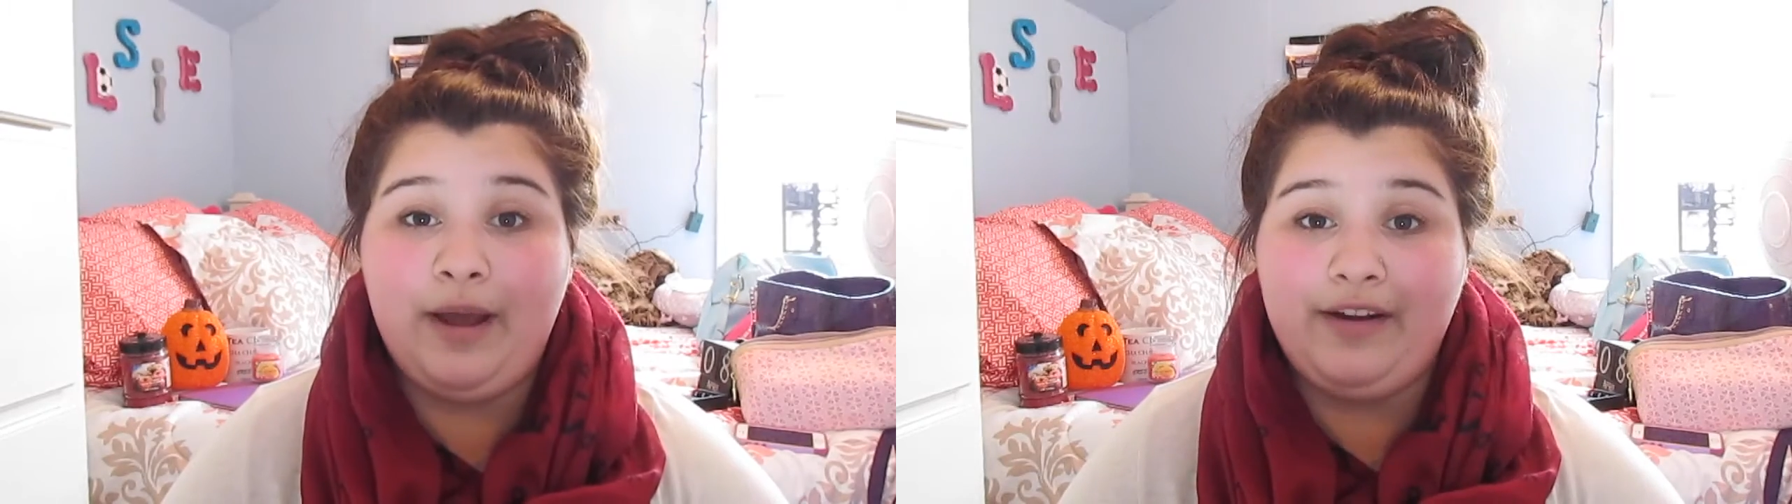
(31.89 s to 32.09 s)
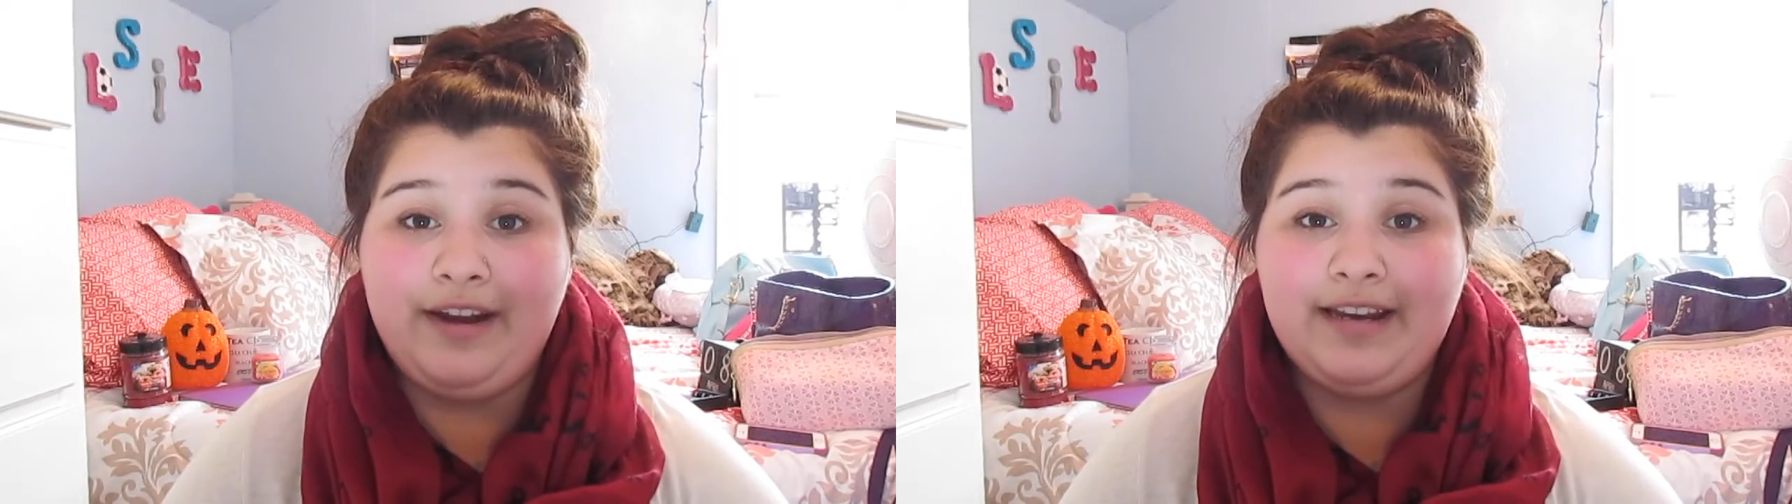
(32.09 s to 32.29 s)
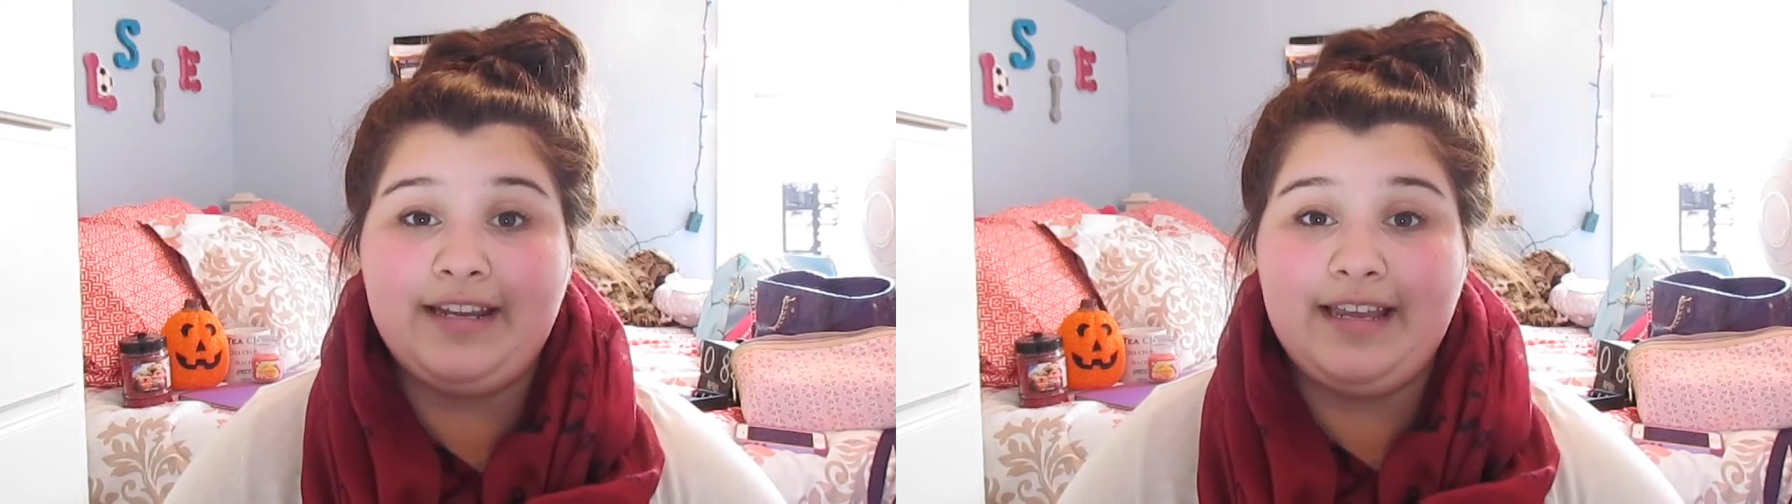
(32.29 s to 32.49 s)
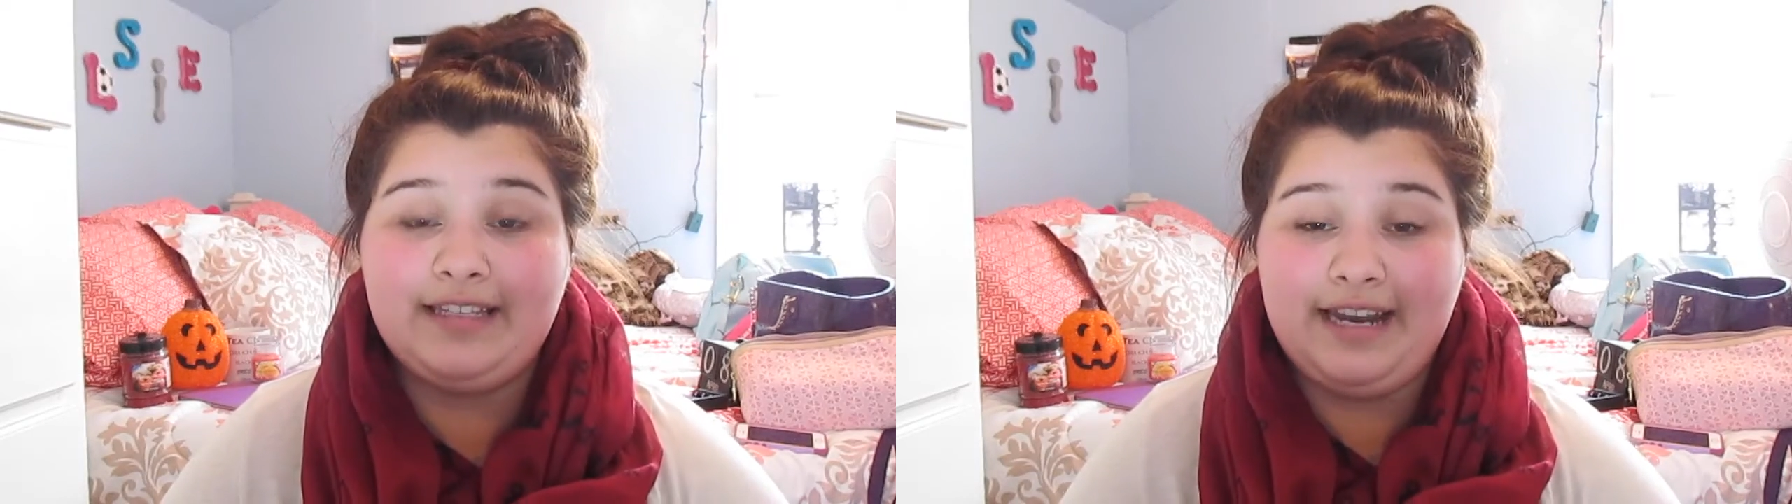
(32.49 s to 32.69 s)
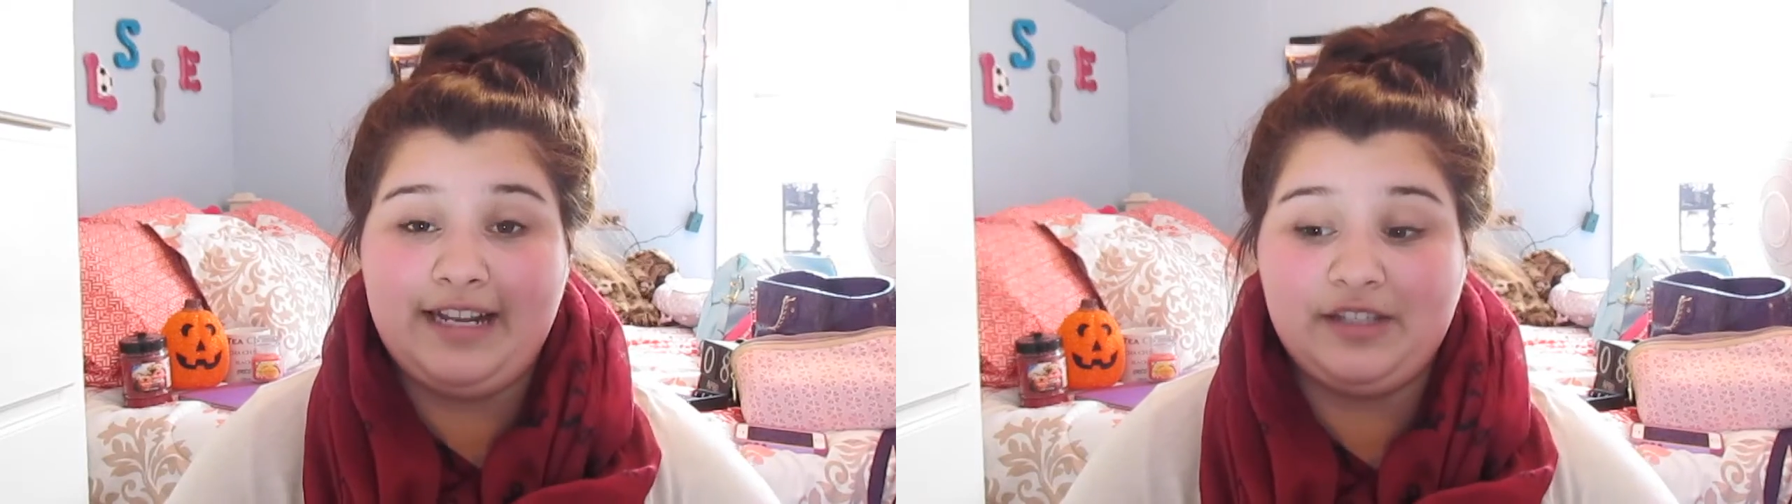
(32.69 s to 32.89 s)
wearing
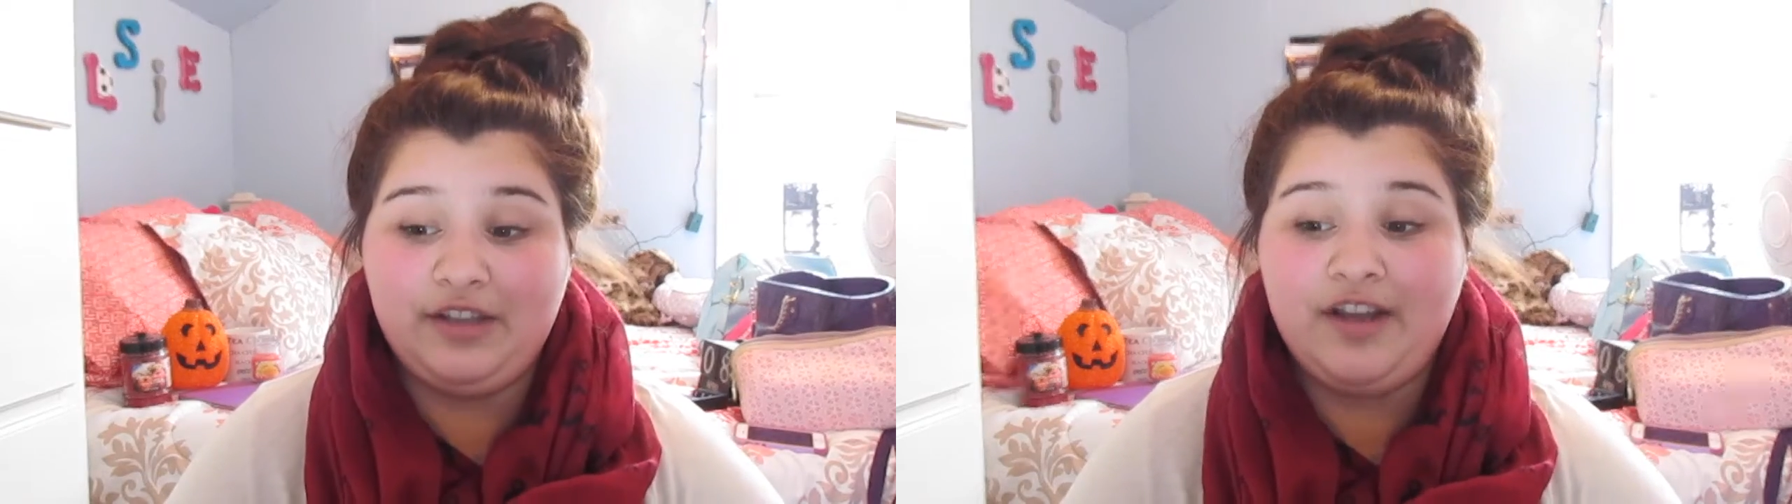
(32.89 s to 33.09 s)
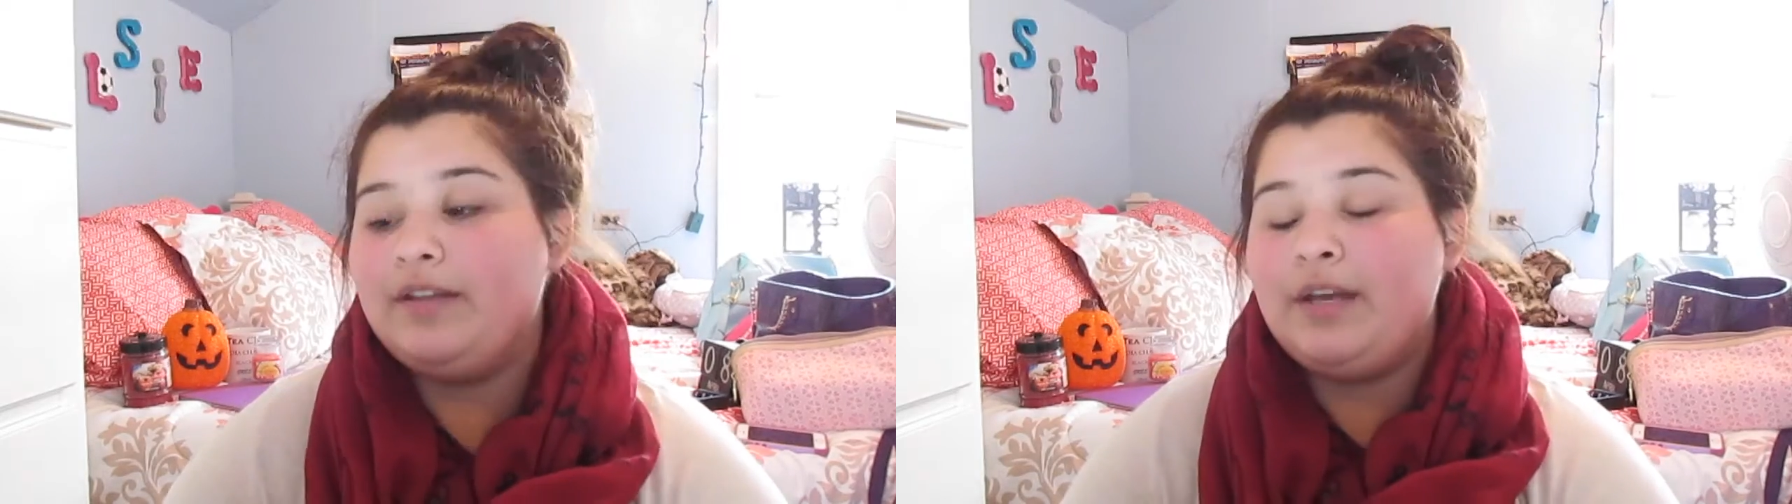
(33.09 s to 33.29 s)
in tonight's look.